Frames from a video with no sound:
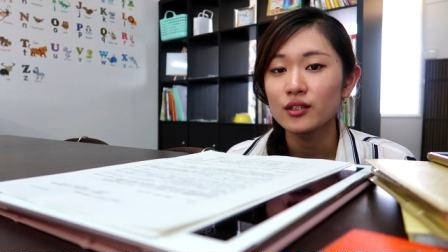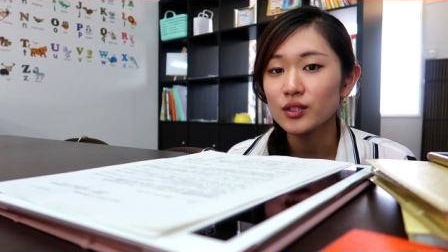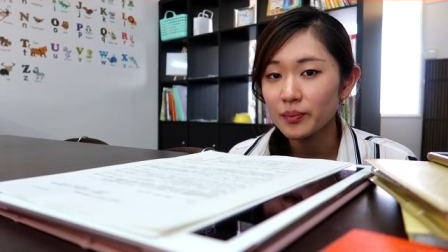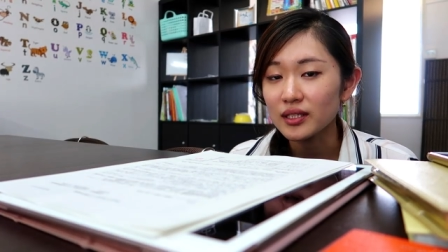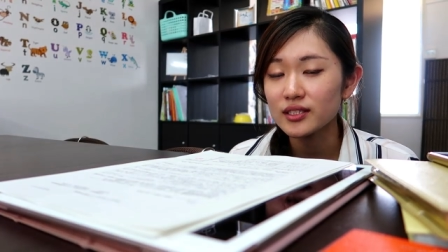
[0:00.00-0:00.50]

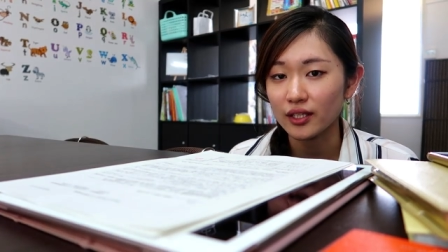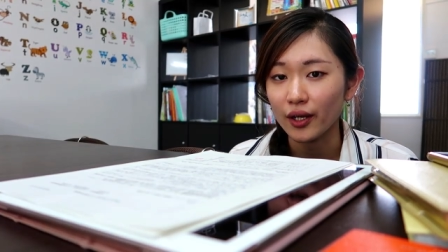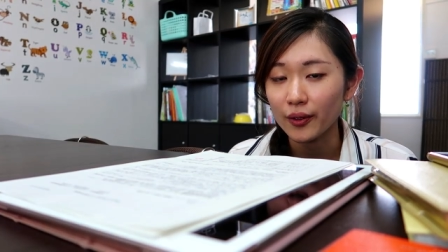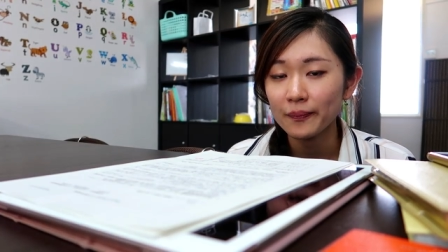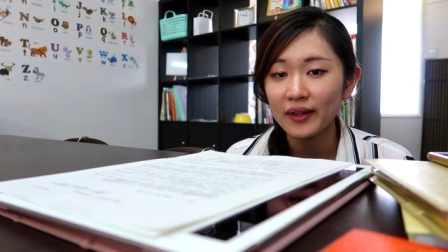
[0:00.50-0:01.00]
two months
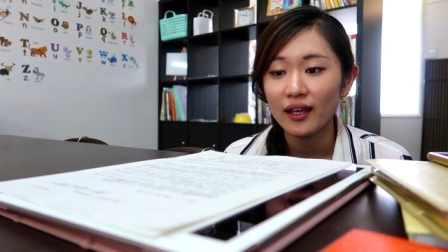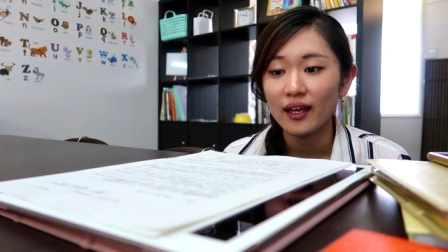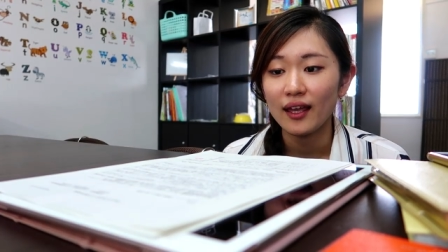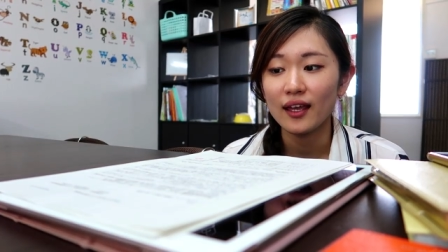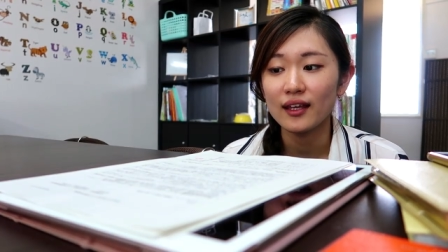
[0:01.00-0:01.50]
ago
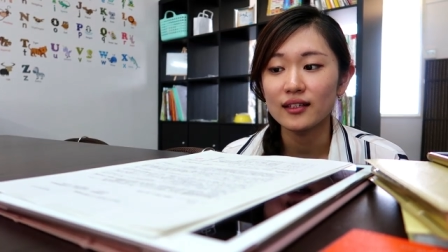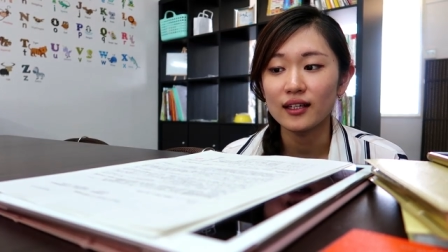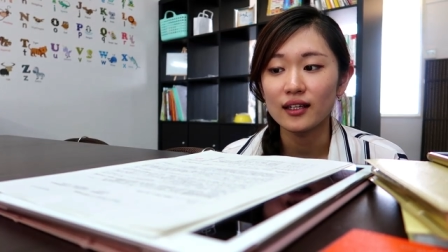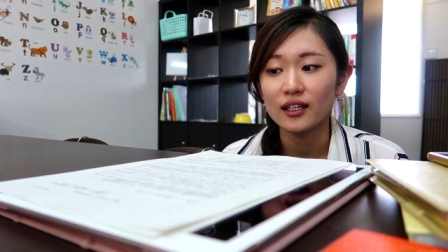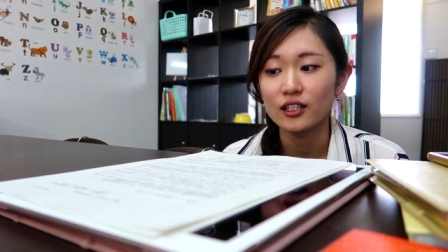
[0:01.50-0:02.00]

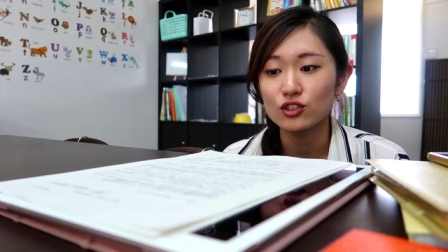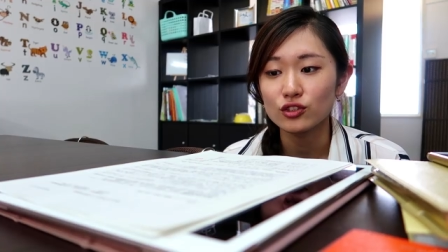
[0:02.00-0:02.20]
and uh,